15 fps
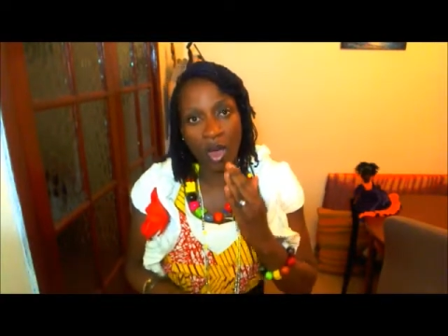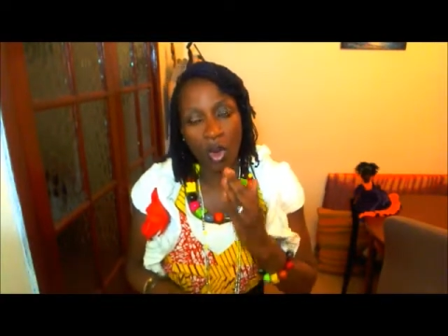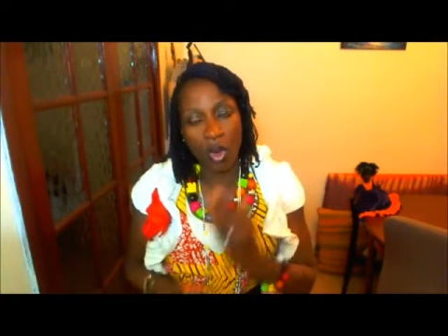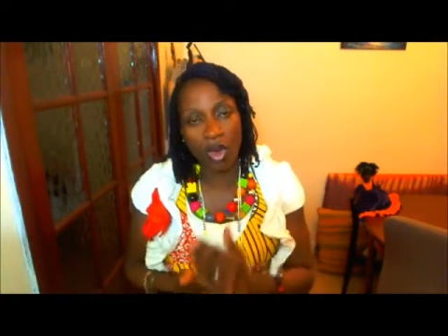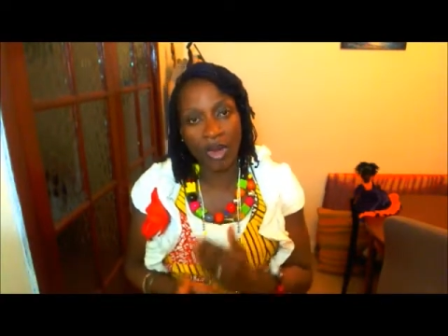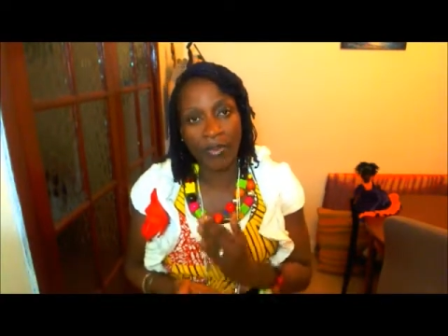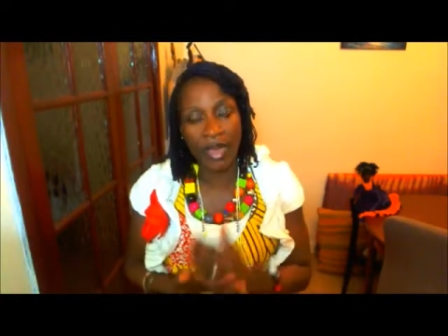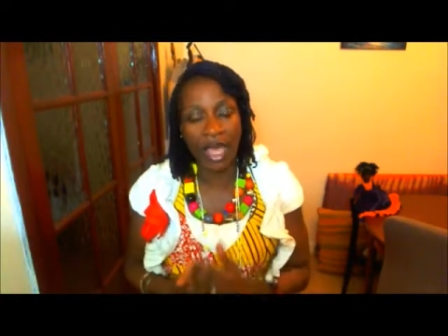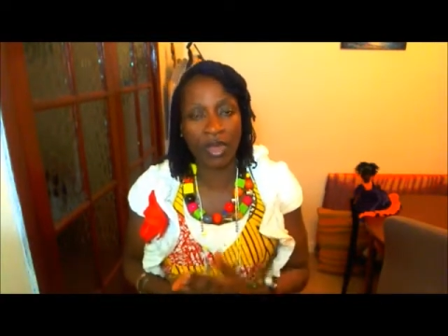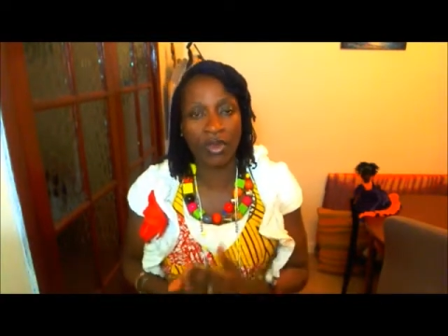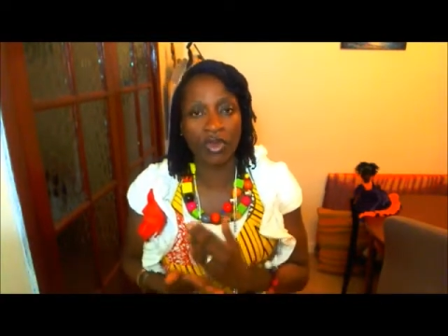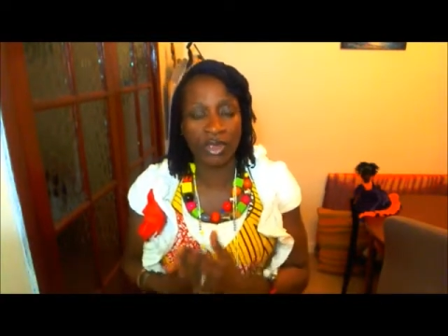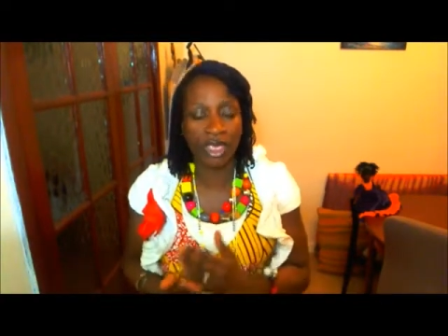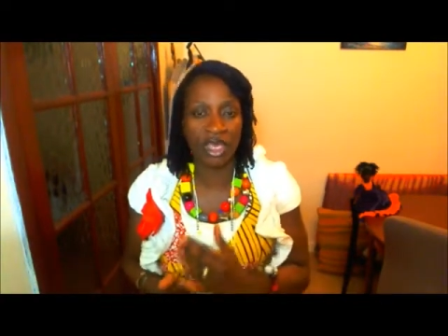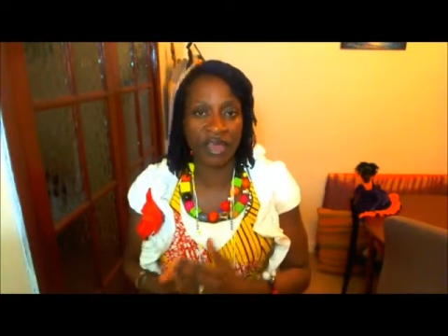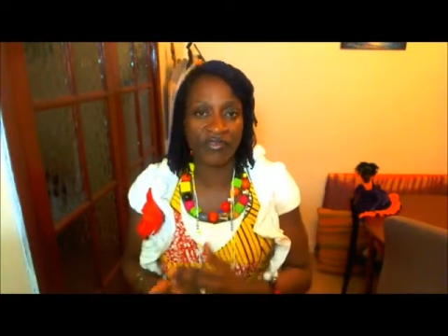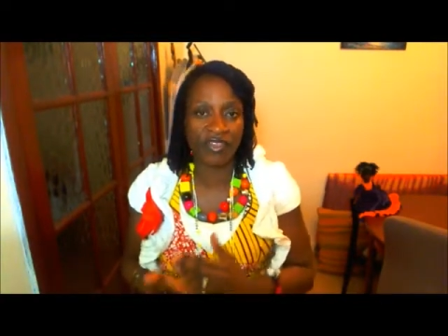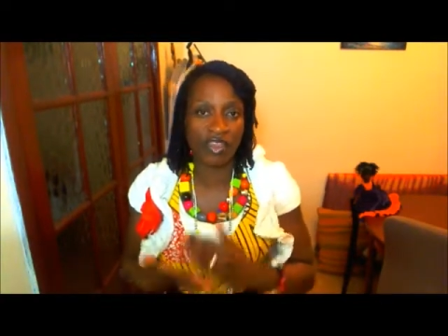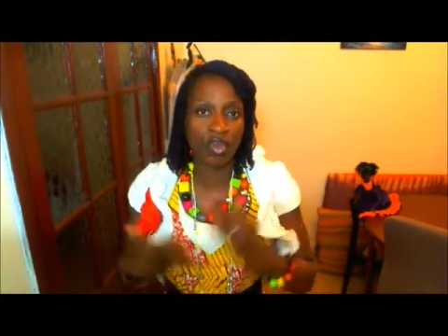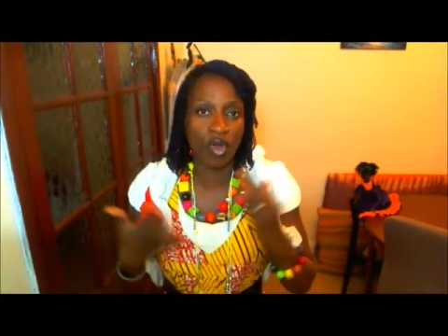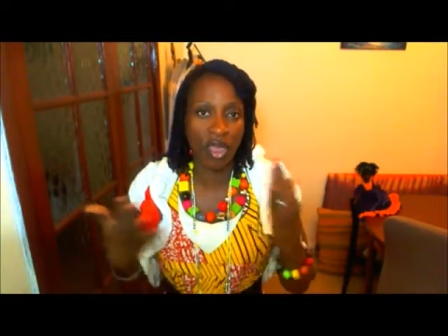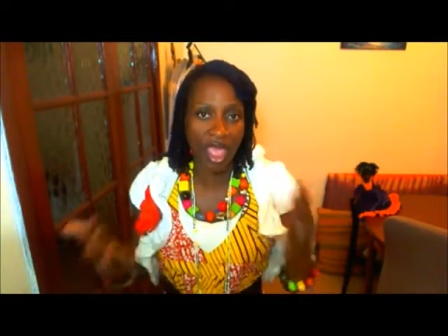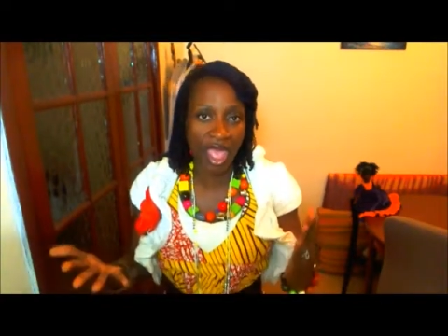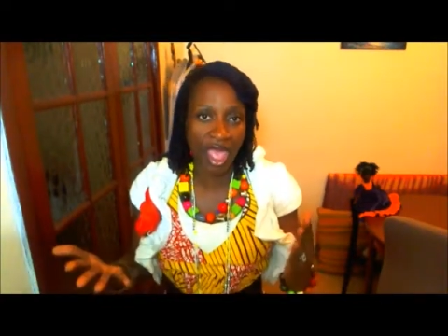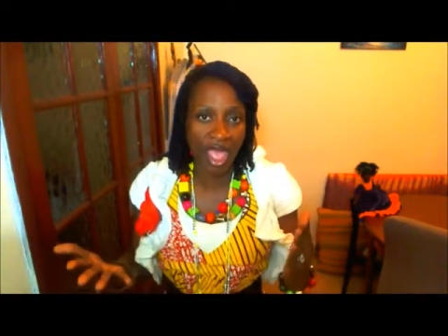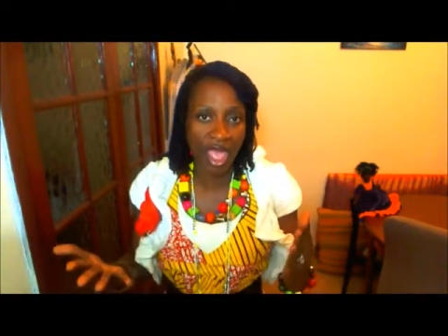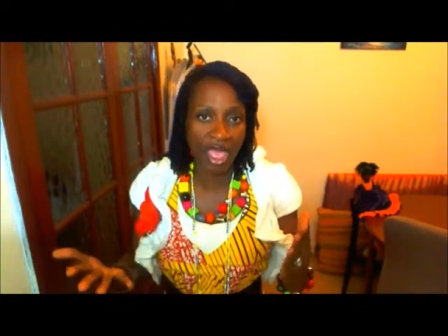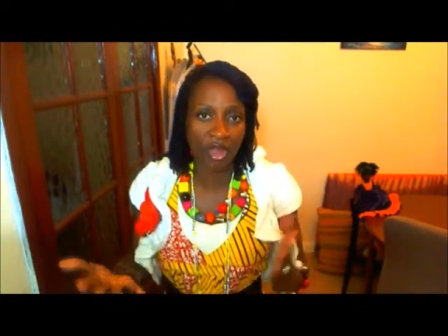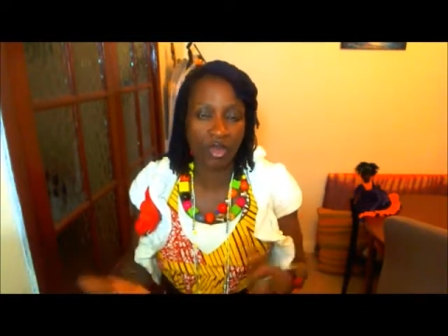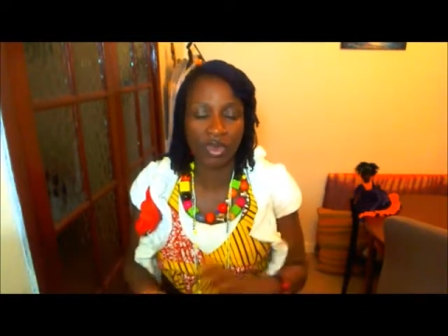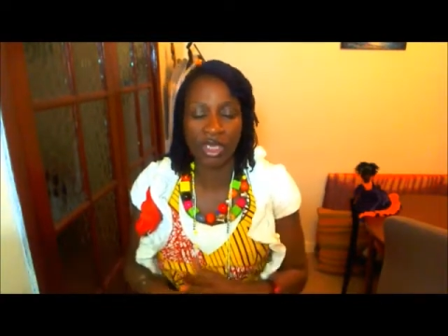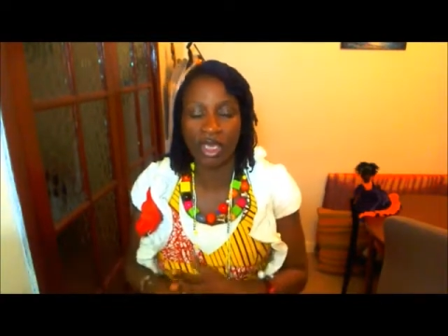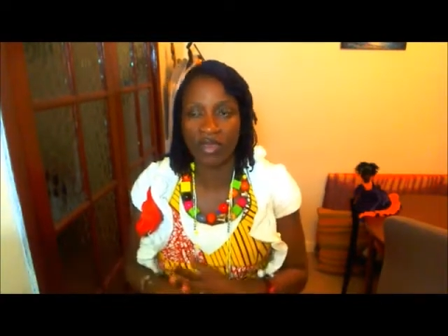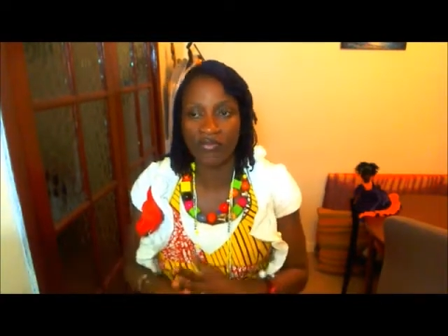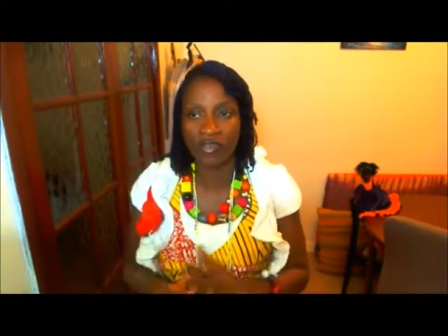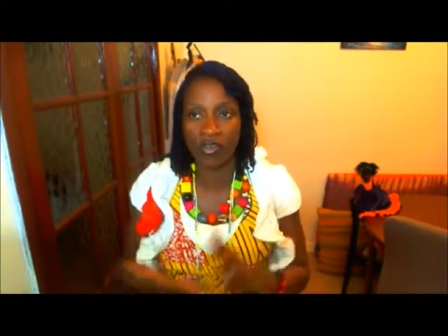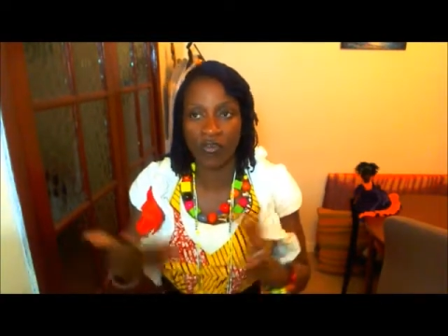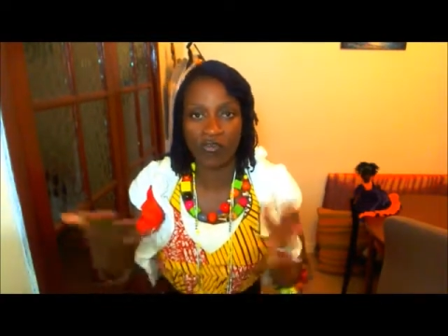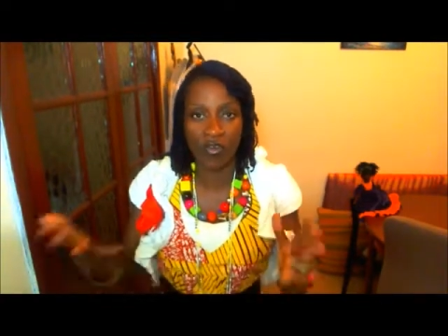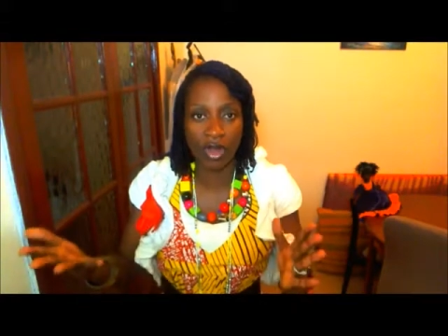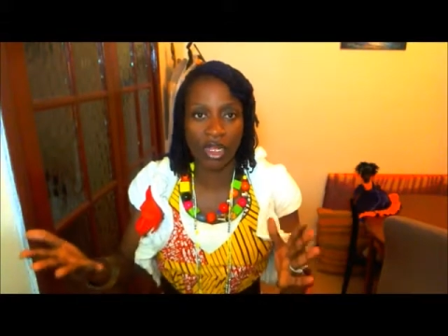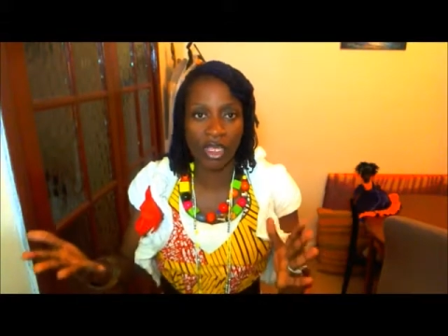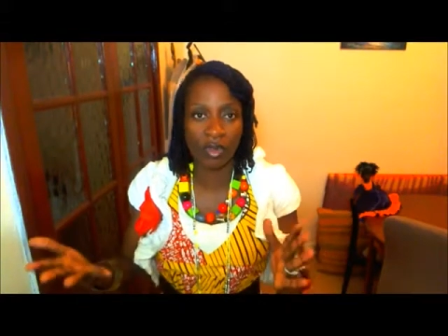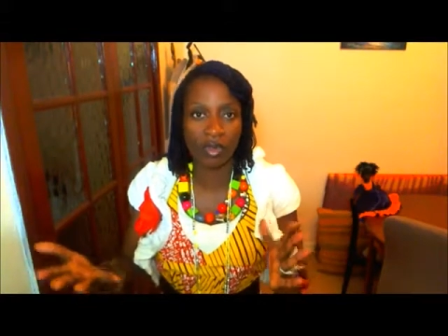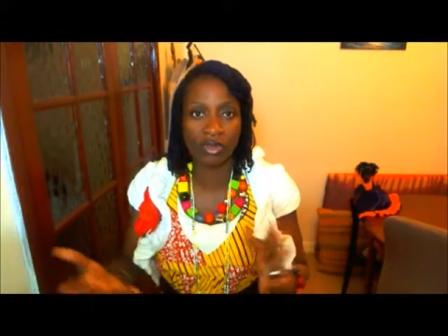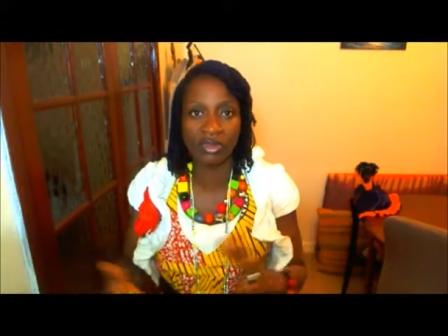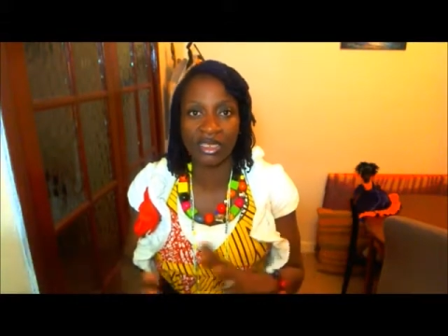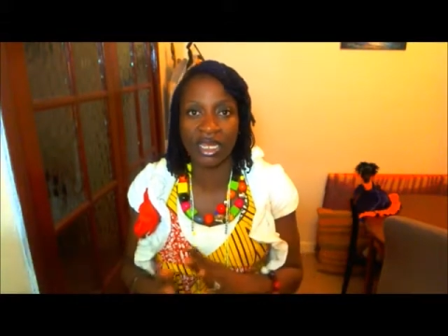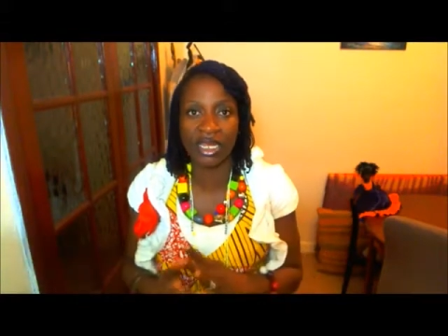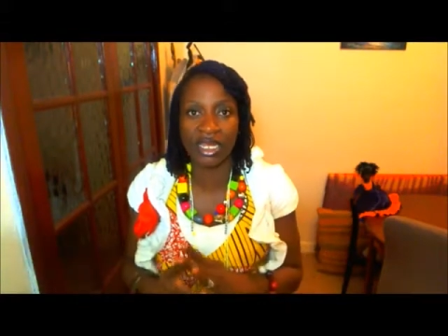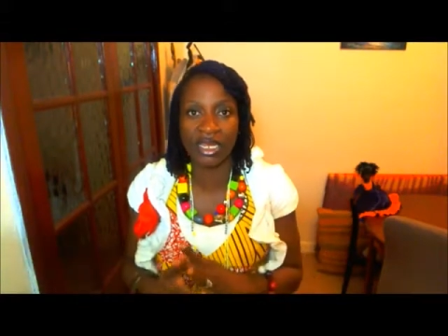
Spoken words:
looking after your hair, looking after your follicles,